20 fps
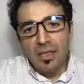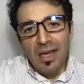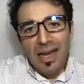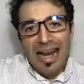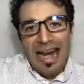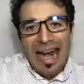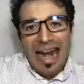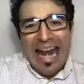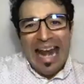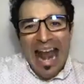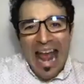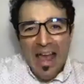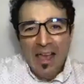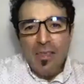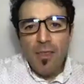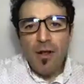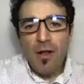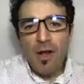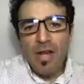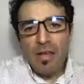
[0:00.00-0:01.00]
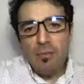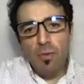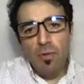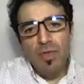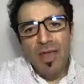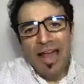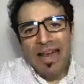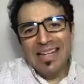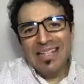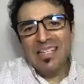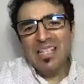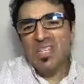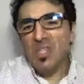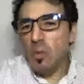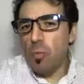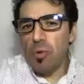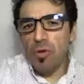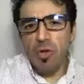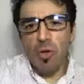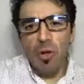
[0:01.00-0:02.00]
Neither hemodialysis nor
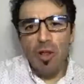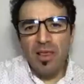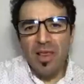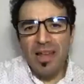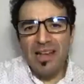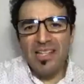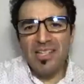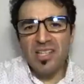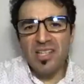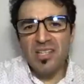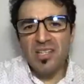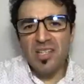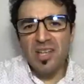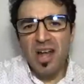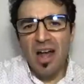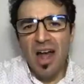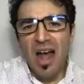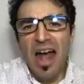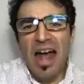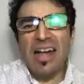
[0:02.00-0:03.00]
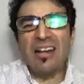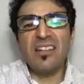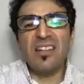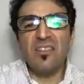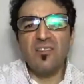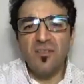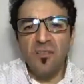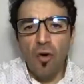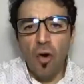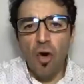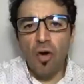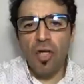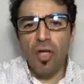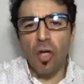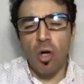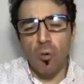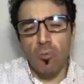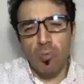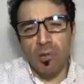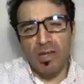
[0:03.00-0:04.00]
peritoneal dialysis are devoid of
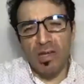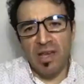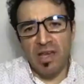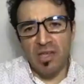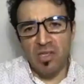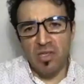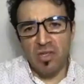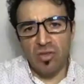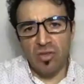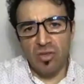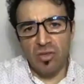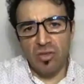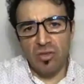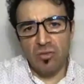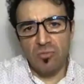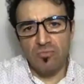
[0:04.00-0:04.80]
complications.